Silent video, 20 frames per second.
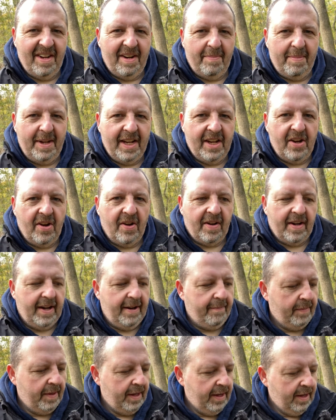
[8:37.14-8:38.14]
Done a bit of
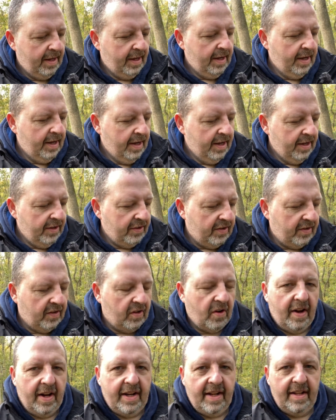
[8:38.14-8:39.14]
gardening. Just
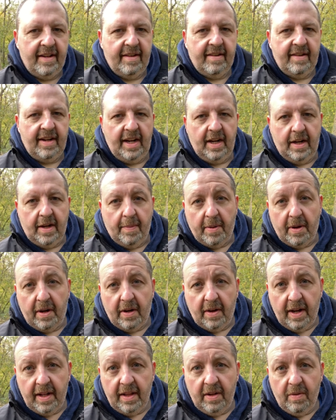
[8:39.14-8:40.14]
tidied the scene up. I
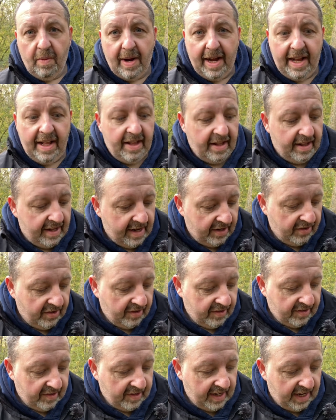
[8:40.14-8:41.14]
like the way that they're
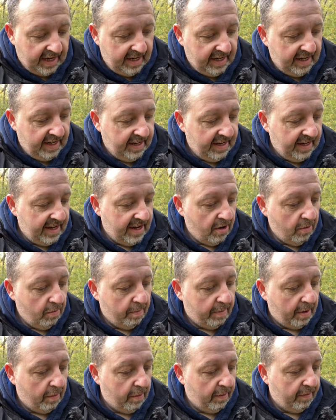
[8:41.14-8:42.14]
just sitting in the
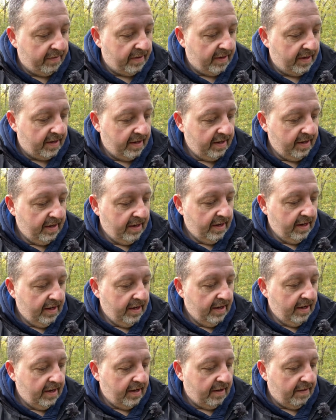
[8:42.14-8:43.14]
elbow of the
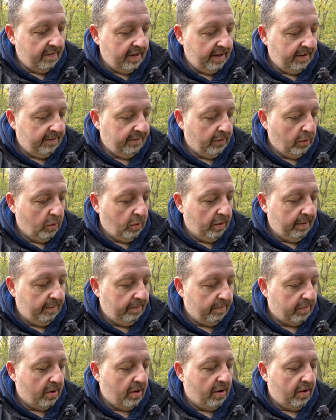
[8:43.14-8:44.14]
of this
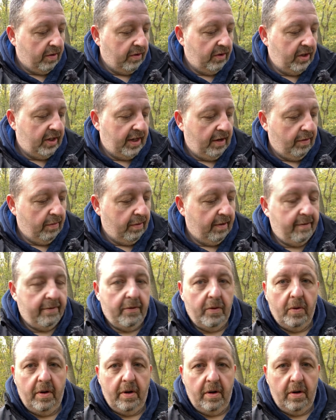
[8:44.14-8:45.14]
fallen branch here, this
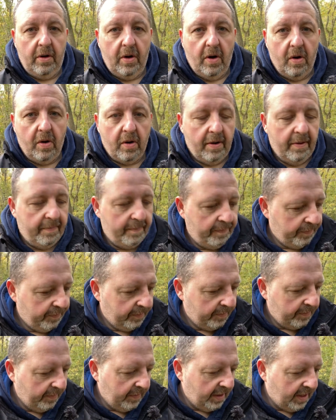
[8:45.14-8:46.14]
fallen log.
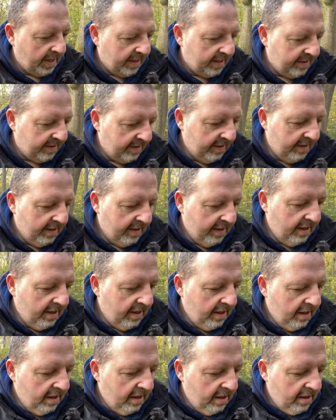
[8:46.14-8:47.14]
And
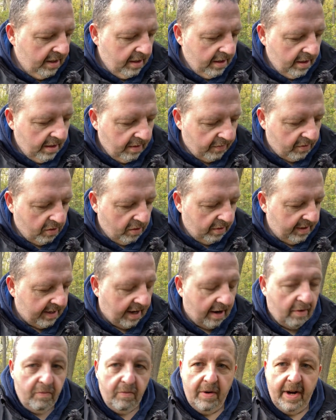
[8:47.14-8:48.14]
I've gone
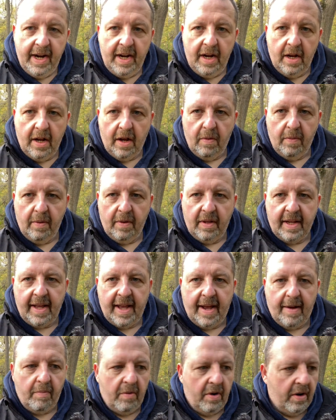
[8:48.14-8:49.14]
down really low with the
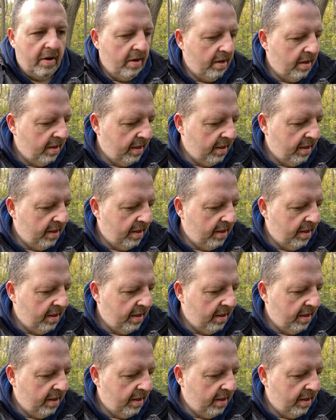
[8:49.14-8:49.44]
camera.